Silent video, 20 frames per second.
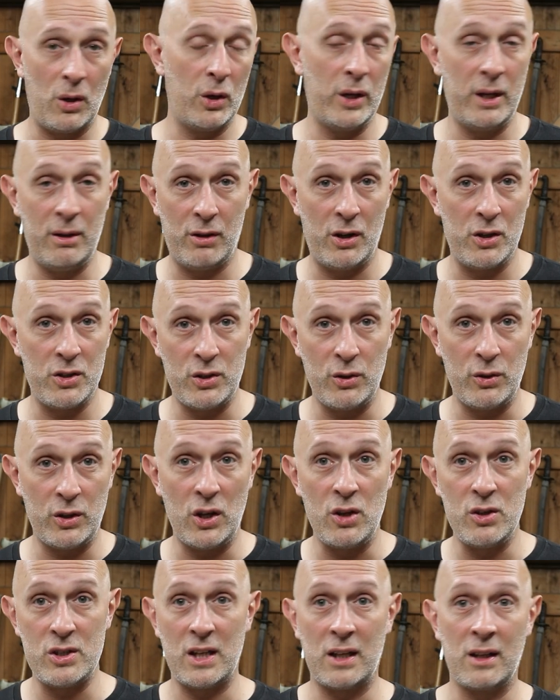heroes who are
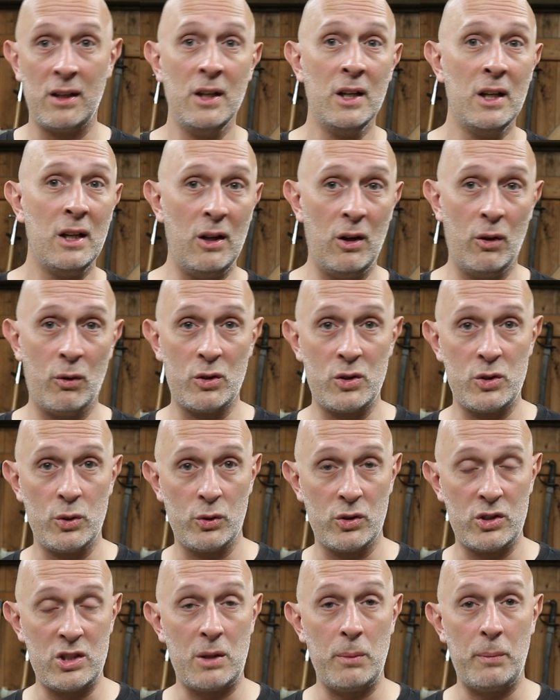using
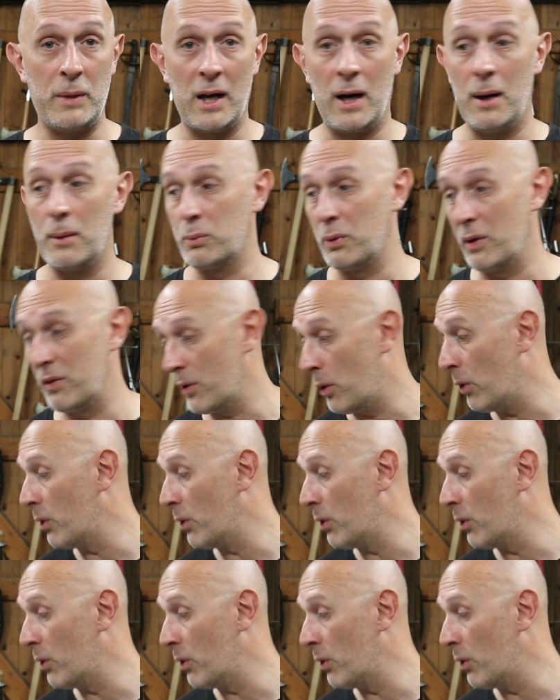longswords to be armed with?